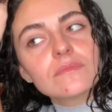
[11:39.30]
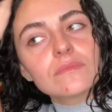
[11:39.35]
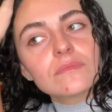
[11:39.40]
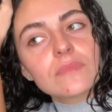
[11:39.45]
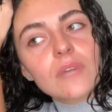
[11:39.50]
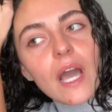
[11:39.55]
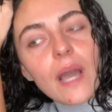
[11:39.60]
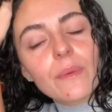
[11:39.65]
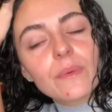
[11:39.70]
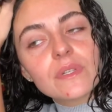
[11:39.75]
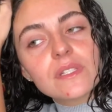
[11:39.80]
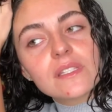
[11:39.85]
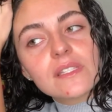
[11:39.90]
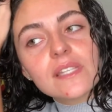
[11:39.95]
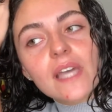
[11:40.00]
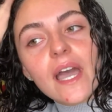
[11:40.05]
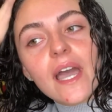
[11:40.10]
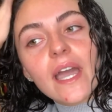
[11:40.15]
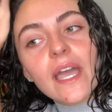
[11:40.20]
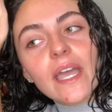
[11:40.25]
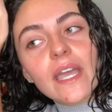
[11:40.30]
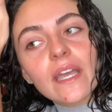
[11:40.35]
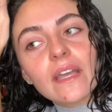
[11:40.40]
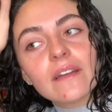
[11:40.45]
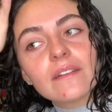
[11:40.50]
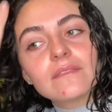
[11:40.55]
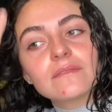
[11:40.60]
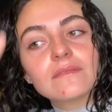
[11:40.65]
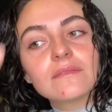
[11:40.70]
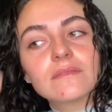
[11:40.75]
I would say,
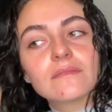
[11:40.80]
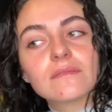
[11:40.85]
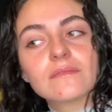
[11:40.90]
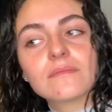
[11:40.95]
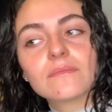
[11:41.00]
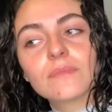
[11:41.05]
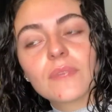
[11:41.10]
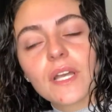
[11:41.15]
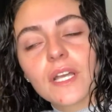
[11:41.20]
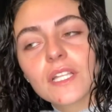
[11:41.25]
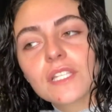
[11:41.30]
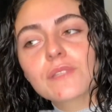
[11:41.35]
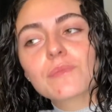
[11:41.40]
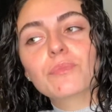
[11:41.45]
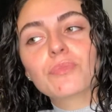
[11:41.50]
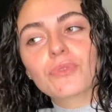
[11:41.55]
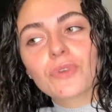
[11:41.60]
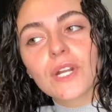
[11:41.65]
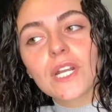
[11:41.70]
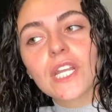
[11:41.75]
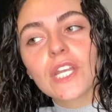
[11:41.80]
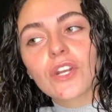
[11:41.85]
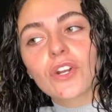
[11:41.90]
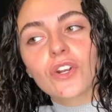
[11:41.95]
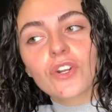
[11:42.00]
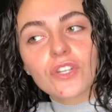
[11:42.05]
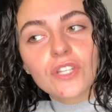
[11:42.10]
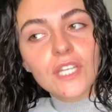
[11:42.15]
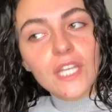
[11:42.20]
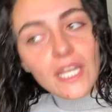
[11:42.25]
it's pretty
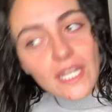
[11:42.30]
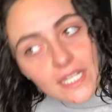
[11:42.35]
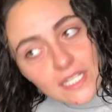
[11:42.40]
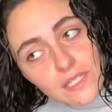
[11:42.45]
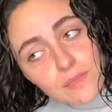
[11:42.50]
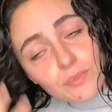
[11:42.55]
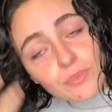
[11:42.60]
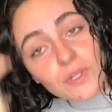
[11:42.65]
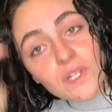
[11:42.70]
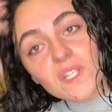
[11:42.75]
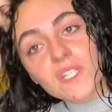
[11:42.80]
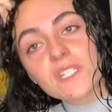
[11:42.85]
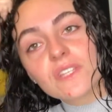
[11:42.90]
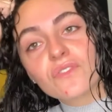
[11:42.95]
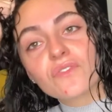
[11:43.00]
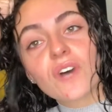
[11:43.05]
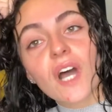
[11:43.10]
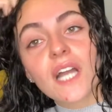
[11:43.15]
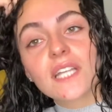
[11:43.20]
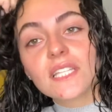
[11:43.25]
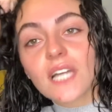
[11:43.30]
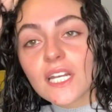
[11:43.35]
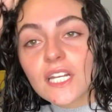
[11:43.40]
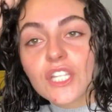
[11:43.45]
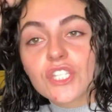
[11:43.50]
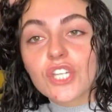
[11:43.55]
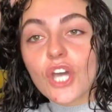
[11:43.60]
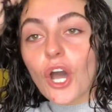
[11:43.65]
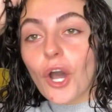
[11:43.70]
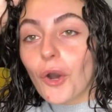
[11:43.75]
curly and it's pretty defined on
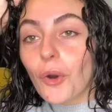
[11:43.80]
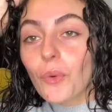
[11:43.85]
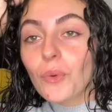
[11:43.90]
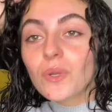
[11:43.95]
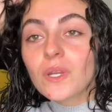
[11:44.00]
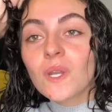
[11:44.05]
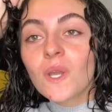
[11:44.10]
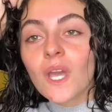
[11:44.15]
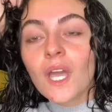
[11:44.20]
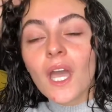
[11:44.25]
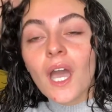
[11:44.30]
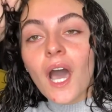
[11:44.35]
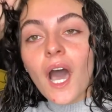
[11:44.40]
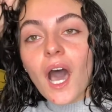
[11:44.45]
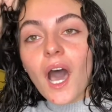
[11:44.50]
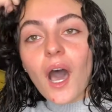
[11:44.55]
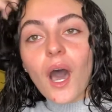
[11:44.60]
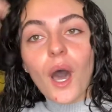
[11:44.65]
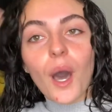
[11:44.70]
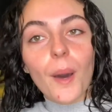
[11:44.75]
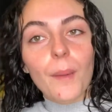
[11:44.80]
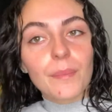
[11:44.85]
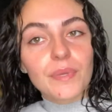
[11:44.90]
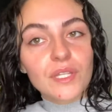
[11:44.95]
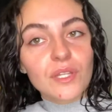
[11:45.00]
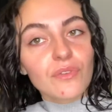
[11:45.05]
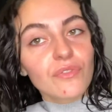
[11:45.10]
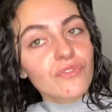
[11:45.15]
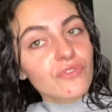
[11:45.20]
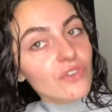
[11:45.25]
its own, but
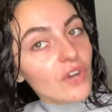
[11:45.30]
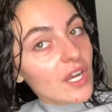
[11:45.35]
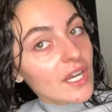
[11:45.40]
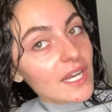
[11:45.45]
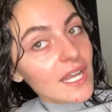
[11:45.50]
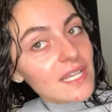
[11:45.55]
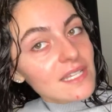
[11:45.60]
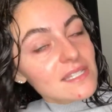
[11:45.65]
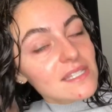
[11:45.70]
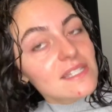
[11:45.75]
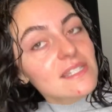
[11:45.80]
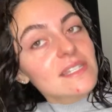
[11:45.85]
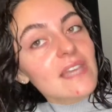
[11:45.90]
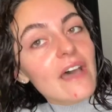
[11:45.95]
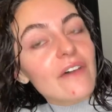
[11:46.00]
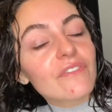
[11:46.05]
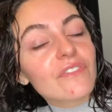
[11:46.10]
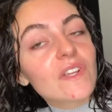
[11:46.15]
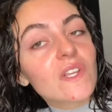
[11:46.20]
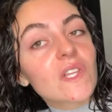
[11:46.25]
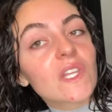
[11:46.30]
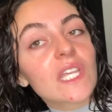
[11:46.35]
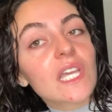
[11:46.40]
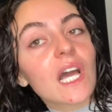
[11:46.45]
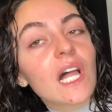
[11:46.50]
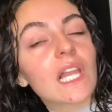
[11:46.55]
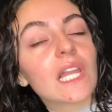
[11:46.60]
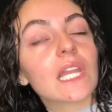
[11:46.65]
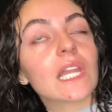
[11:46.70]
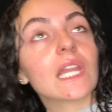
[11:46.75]
the front has definitely
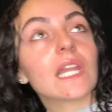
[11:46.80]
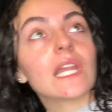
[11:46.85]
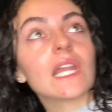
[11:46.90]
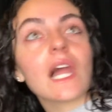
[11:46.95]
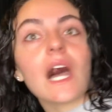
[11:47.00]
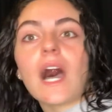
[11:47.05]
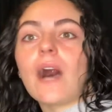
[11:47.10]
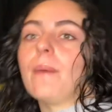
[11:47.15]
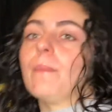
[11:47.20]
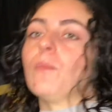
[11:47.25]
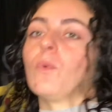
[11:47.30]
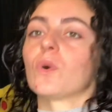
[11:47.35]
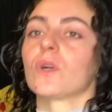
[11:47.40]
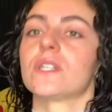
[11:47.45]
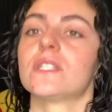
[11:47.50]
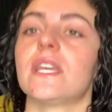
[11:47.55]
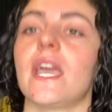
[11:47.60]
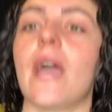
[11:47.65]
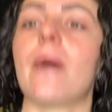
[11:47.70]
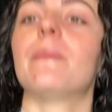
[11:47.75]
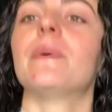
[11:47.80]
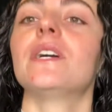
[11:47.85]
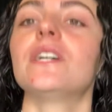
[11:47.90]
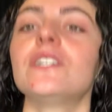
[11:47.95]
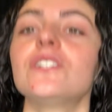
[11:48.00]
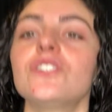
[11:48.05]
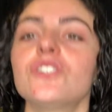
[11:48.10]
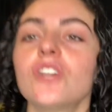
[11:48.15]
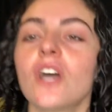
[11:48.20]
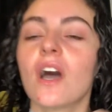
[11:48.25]
a lot more damage.